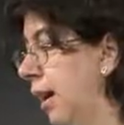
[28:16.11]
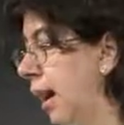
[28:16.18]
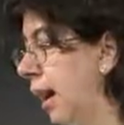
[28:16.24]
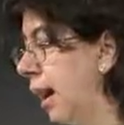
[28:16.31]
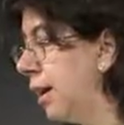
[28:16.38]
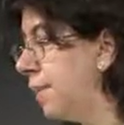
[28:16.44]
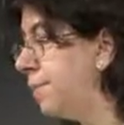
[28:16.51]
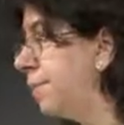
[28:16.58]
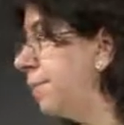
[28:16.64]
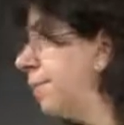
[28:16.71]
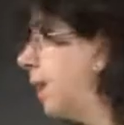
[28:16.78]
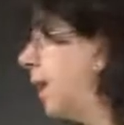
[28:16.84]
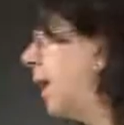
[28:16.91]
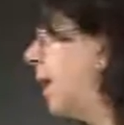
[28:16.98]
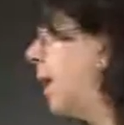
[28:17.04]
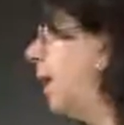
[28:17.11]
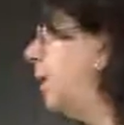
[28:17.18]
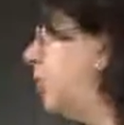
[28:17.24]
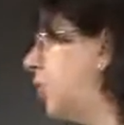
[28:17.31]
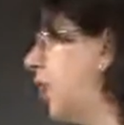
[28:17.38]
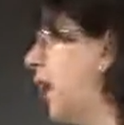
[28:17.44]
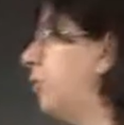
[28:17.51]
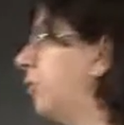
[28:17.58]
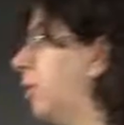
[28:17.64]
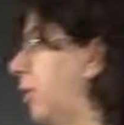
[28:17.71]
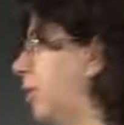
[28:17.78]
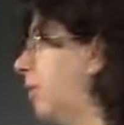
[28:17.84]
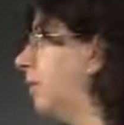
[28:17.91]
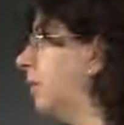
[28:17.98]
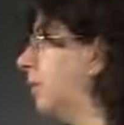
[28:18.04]
Um, in
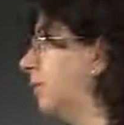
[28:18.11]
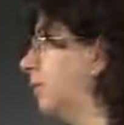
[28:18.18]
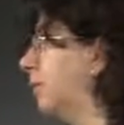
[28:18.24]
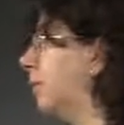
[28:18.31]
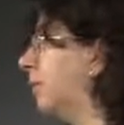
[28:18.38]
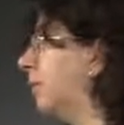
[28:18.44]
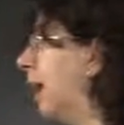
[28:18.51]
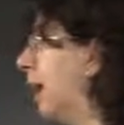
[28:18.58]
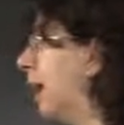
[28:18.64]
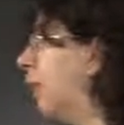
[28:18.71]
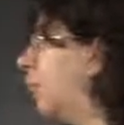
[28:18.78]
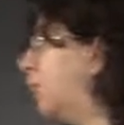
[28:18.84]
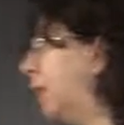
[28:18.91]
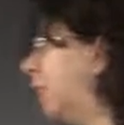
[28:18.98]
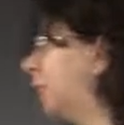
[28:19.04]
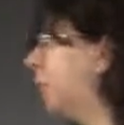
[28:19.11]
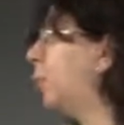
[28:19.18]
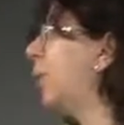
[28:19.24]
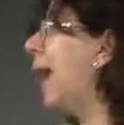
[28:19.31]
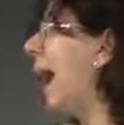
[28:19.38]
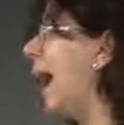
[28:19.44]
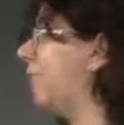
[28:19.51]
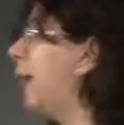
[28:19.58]
general, okay, whenever we have